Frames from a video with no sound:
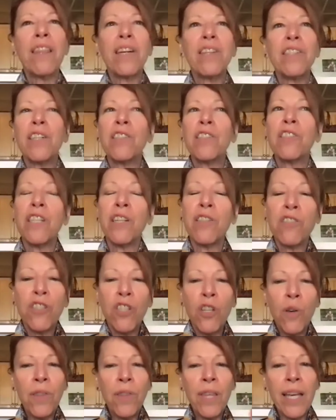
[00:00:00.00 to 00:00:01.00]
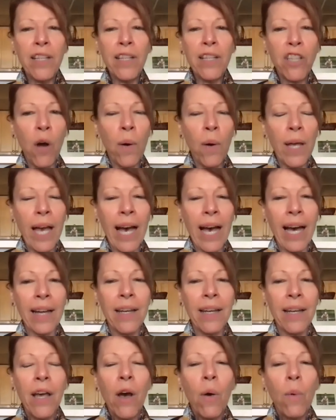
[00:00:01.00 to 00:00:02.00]
well, there's two things going
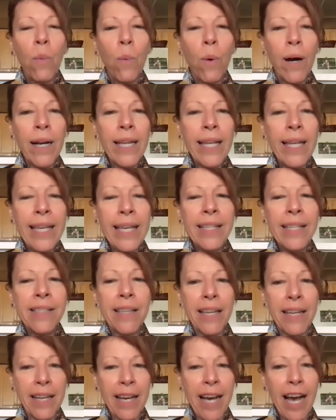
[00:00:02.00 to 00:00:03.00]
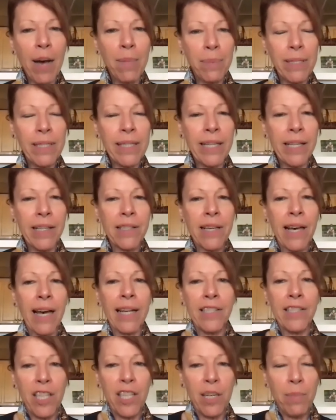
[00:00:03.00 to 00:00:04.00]
on. One is incompetence
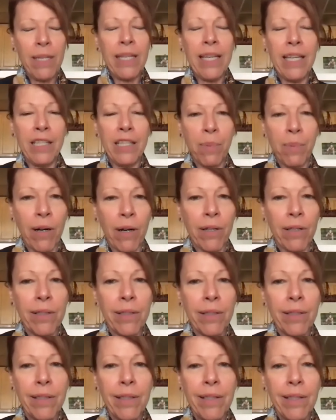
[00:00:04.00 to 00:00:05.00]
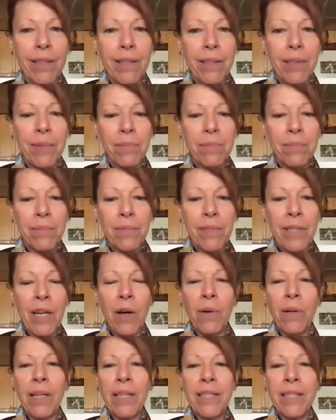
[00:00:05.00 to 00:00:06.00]
on GPT's part. You
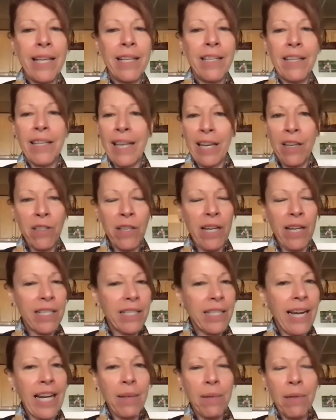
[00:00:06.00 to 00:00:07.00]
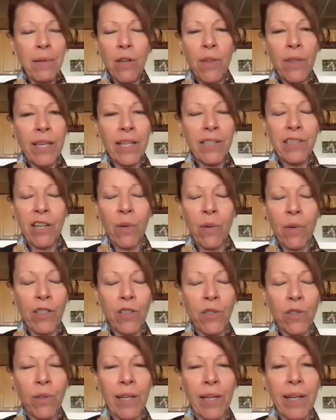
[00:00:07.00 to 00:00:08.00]
know, like you said, it's not able to do things
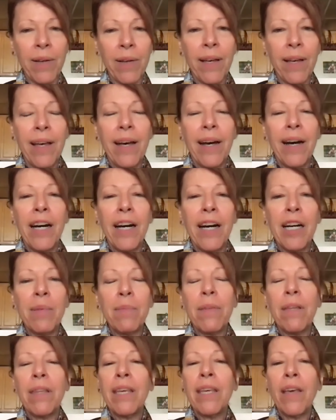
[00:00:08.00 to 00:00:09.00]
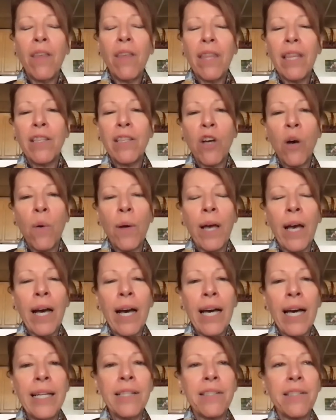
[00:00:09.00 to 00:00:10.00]
sequentially. The other thing that's going
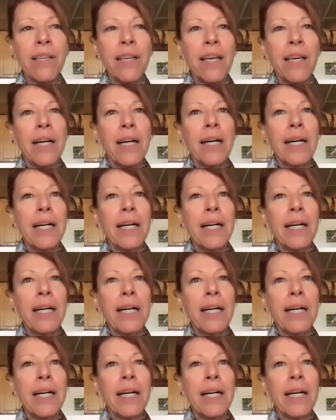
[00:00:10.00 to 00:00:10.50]
on is